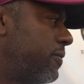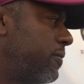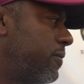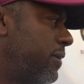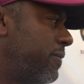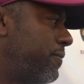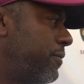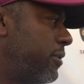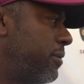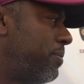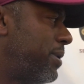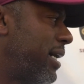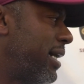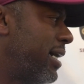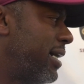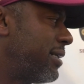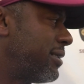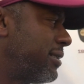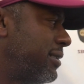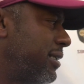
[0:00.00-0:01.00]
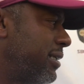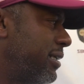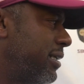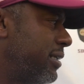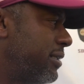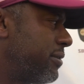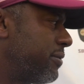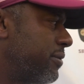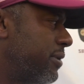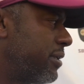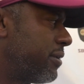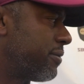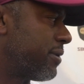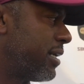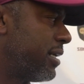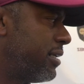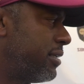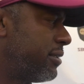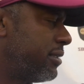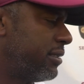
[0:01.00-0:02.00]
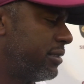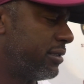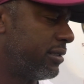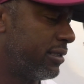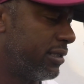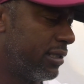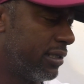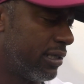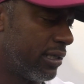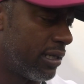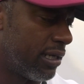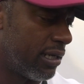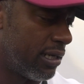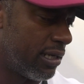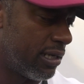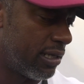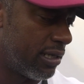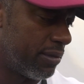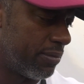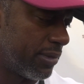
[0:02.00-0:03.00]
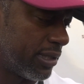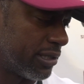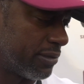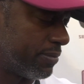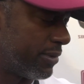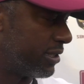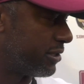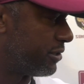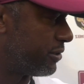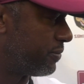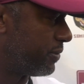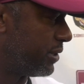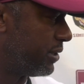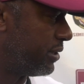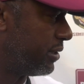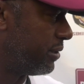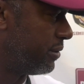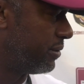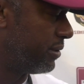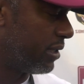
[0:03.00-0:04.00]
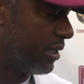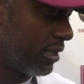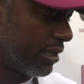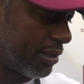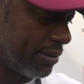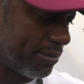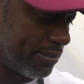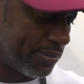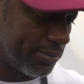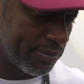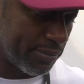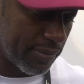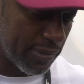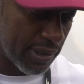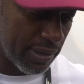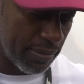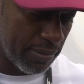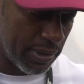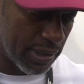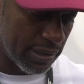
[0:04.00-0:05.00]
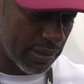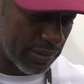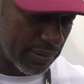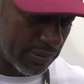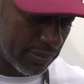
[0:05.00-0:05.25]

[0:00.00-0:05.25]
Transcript: with full pads and to get to run around and as much as we do. But